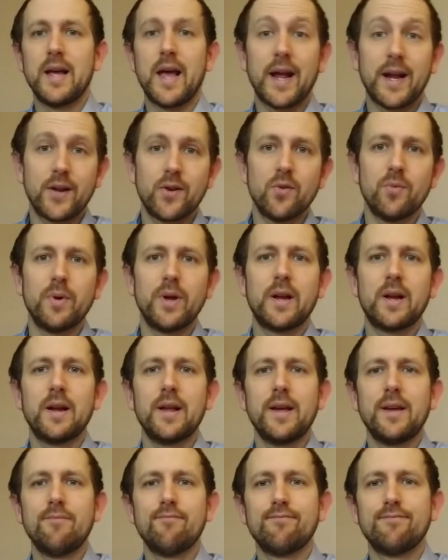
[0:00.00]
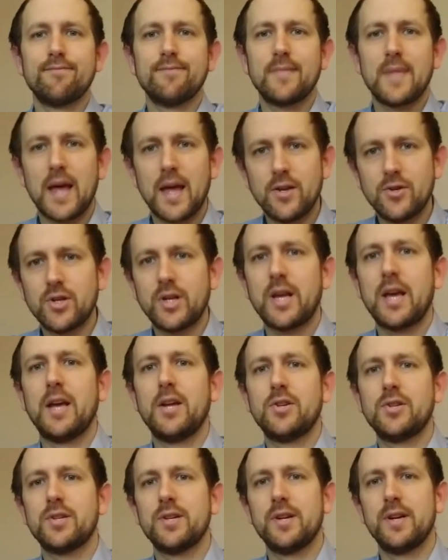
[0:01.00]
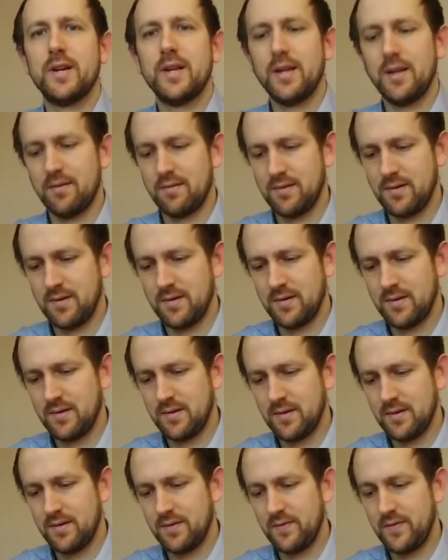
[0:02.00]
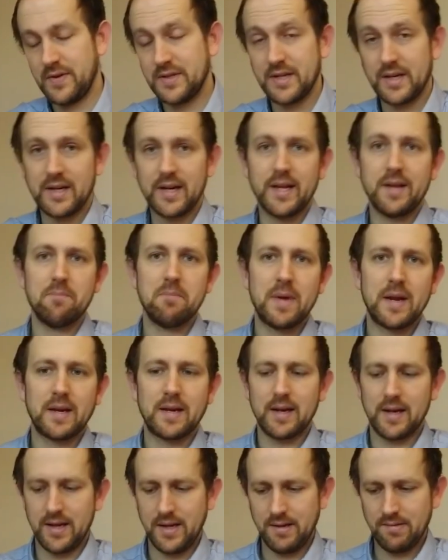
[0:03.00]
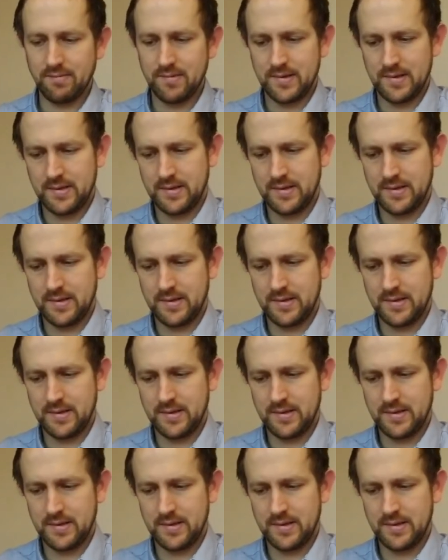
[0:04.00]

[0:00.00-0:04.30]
economically, educationally, physically, mentally.